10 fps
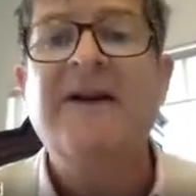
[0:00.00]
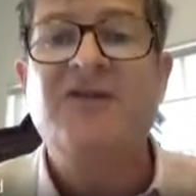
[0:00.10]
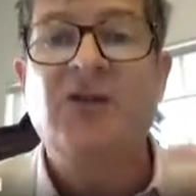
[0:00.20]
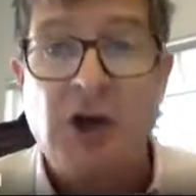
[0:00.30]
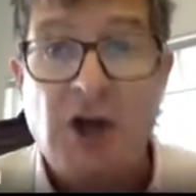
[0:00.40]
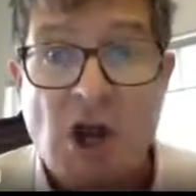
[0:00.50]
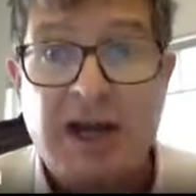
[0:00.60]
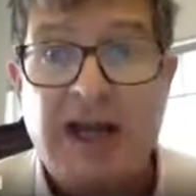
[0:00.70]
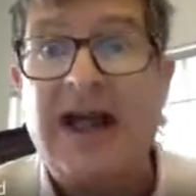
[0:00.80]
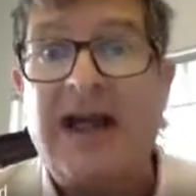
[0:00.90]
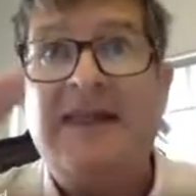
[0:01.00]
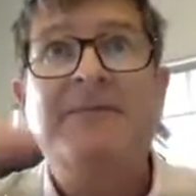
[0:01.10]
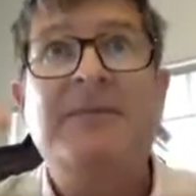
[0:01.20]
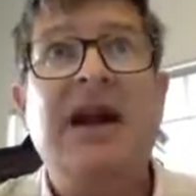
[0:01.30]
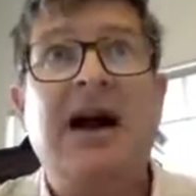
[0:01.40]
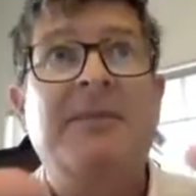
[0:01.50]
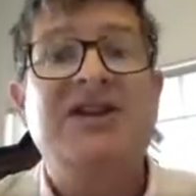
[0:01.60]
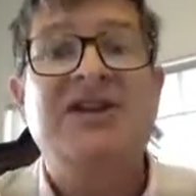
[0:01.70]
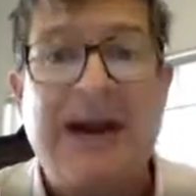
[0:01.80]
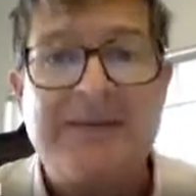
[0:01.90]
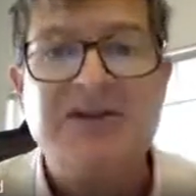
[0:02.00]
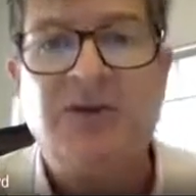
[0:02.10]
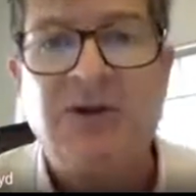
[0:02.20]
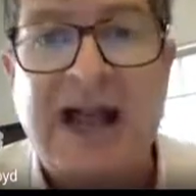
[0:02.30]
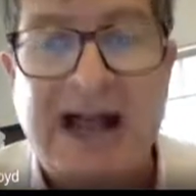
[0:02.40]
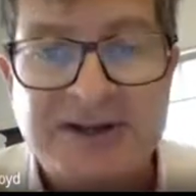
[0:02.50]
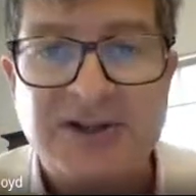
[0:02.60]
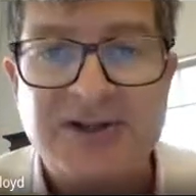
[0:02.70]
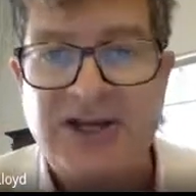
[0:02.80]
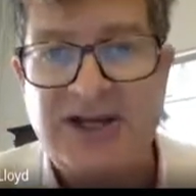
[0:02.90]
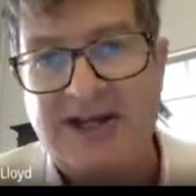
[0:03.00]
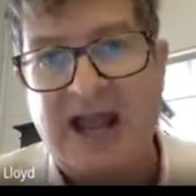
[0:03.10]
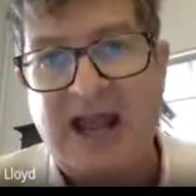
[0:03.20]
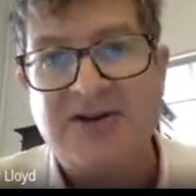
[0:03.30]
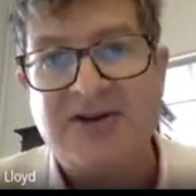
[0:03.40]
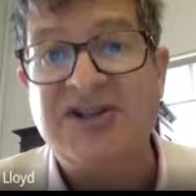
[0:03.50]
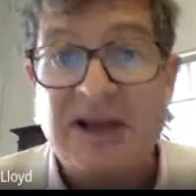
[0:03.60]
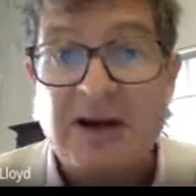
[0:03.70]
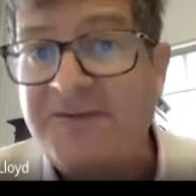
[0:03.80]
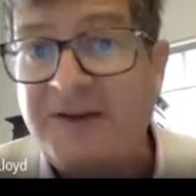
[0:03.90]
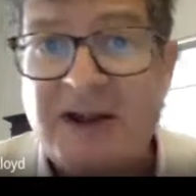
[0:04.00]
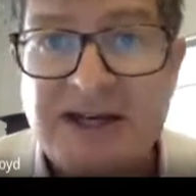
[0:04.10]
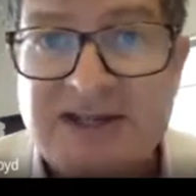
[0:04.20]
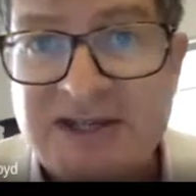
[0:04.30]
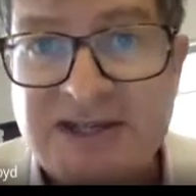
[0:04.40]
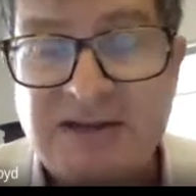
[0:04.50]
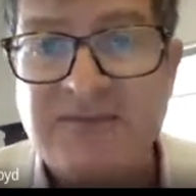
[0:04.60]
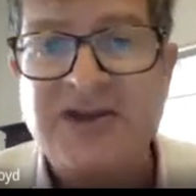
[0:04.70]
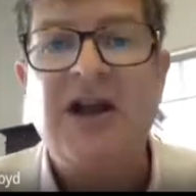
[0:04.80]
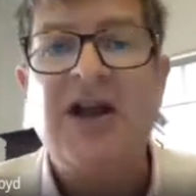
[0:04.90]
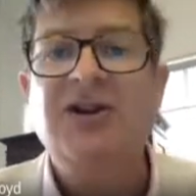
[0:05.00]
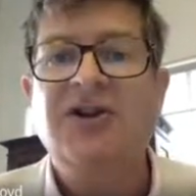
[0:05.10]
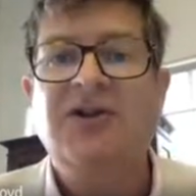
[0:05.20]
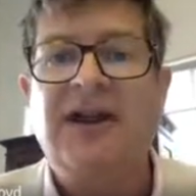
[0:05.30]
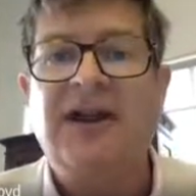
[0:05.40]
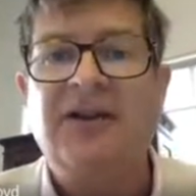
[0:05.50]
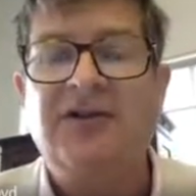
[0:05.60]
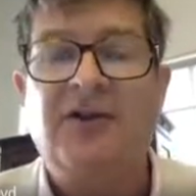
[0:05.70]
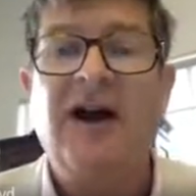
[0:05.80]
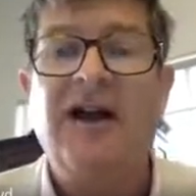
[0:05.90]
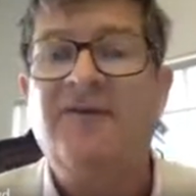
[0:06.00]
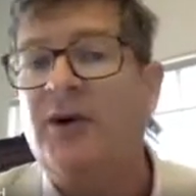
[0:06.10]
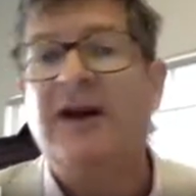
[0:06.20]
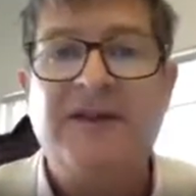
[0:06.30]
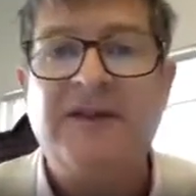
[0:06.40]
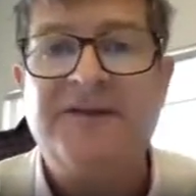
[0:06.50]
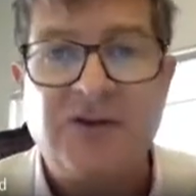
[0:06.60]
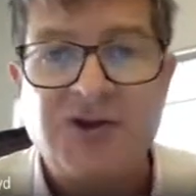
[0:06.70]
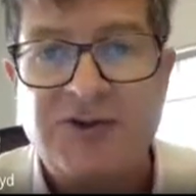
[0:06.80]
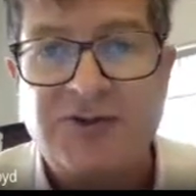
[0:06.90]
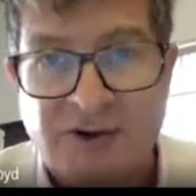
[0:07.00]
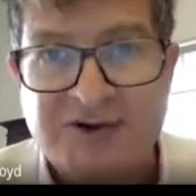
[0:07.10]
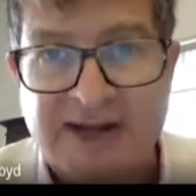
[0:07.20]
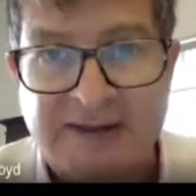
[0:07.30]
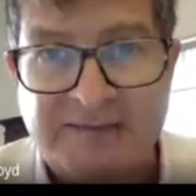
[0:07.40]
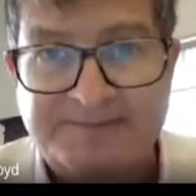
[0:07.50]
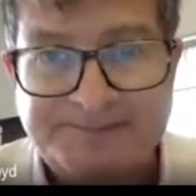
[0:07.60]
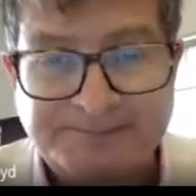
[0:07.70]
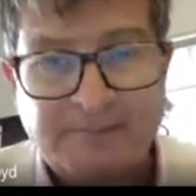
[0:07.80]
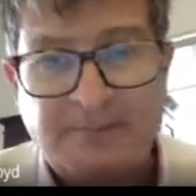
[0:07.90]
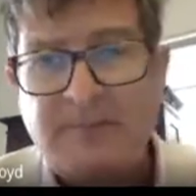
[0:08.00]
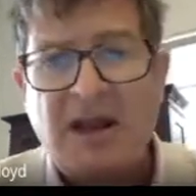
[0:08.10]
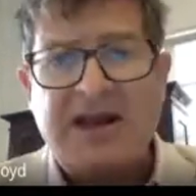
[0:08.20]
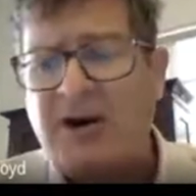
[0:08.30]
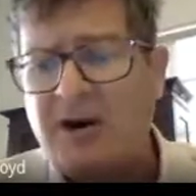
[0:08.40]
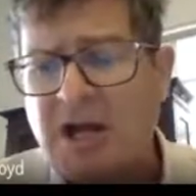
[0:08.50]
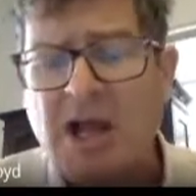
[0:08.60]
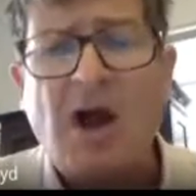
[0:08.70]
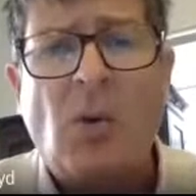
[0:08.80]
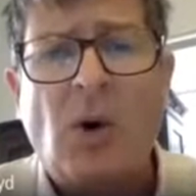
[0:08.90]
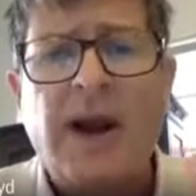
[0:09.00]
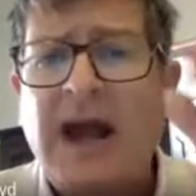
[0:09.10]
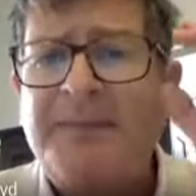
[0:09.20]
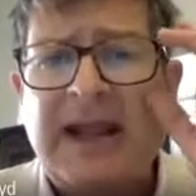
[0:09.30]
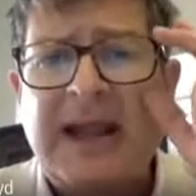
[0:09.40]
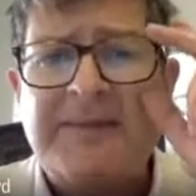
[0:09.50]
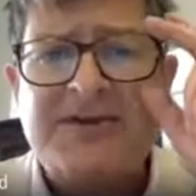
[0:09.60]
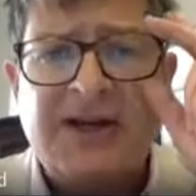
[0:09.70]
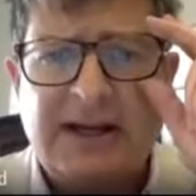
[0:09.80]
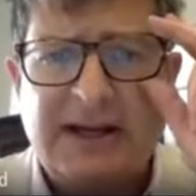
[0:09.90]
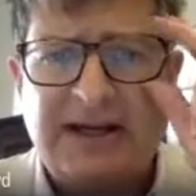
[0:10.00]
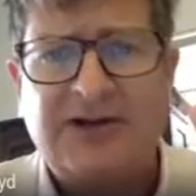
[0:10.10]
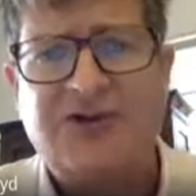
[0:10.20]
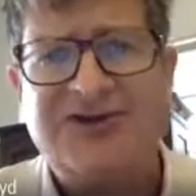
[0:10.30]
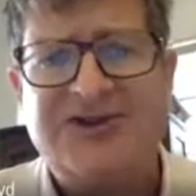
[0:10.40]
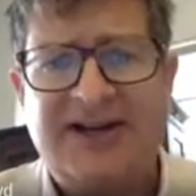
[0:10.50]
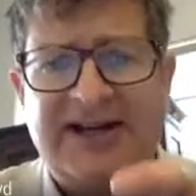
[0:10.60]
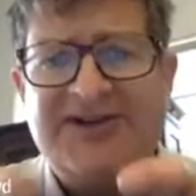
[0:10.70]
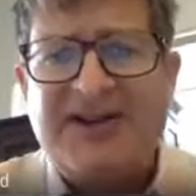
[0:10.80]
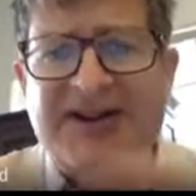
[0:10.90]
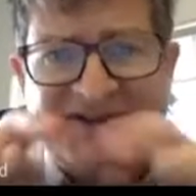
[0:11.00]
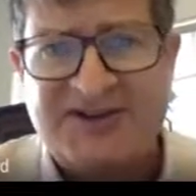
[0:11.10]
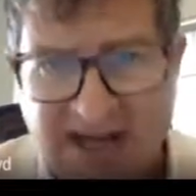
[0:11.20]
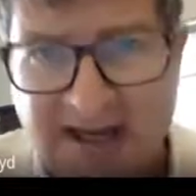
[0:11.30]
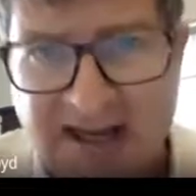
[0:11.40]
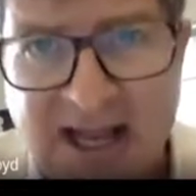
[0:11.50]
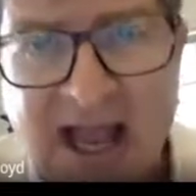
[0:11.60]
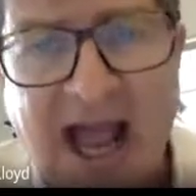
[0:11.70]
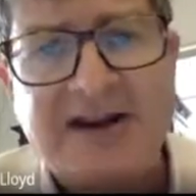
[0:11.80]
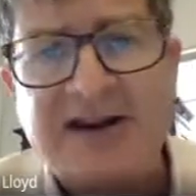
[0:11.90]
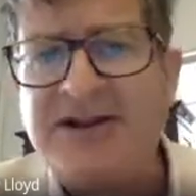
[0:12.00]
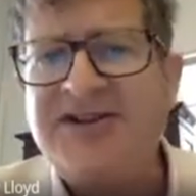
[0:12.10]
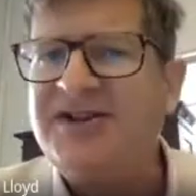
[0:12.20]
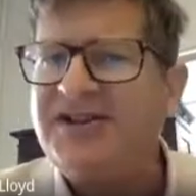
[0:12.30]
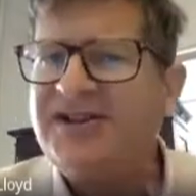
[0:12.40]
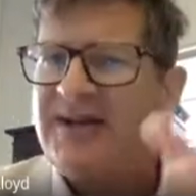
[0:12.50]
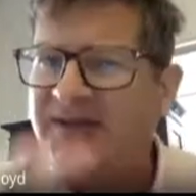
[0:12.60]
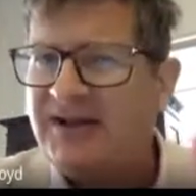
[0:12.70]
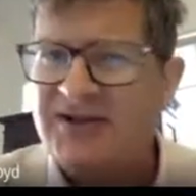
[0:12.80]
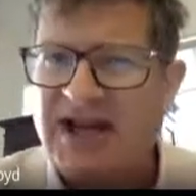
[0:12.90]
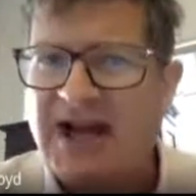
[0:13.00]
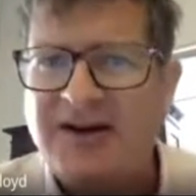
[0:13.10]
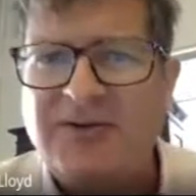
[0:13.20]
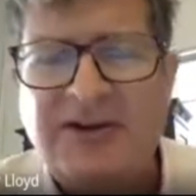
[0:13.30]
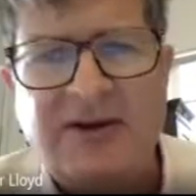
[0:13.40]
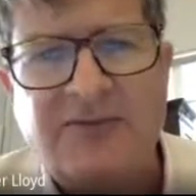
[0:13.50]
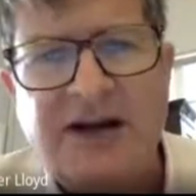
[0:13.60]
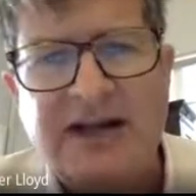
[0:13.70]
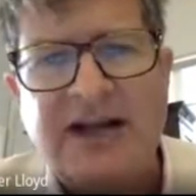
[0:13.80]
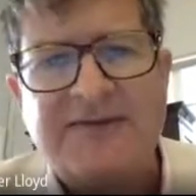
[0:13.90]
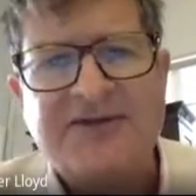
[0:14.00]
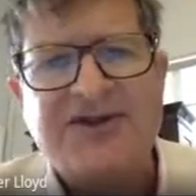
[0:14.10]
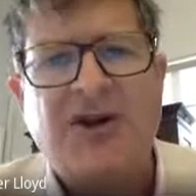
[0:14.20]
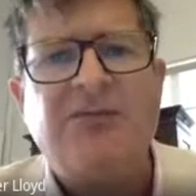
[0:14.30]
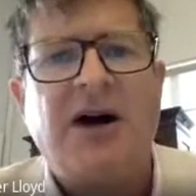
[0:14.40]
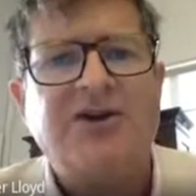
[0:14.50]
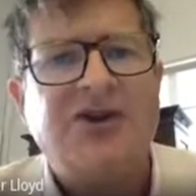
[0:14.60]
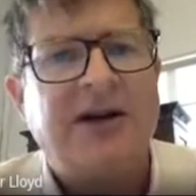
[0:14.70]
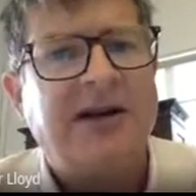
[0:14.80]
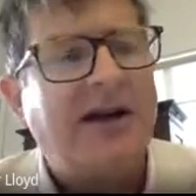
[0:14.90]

for learning and then become adaptable adults in the end, self-learning systems so that they can thrive whatever the future throws at them. Now, what I became particularly interested in is this thing. And this isn't something that's, I don't think, really covered so much in